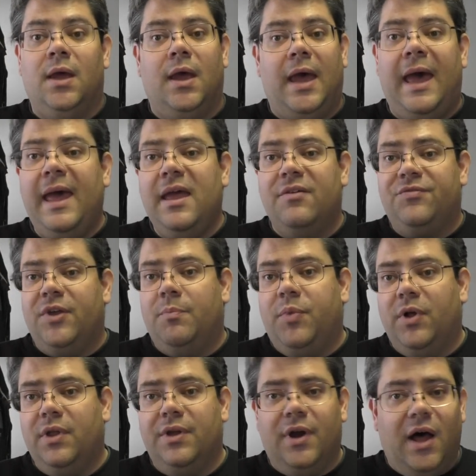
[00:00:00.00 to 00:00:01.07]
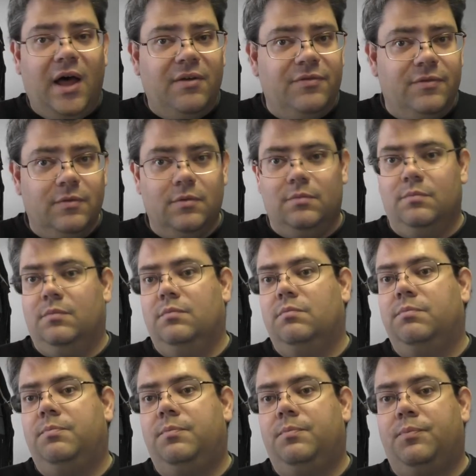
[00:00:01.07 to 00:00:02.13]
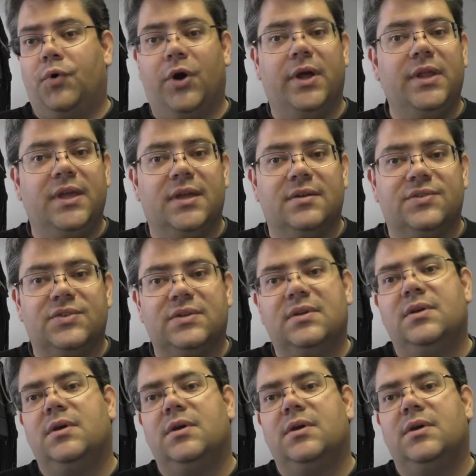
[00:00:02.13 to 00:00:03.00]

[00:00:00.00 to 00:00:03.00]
hey, if they pull it off, brilliant.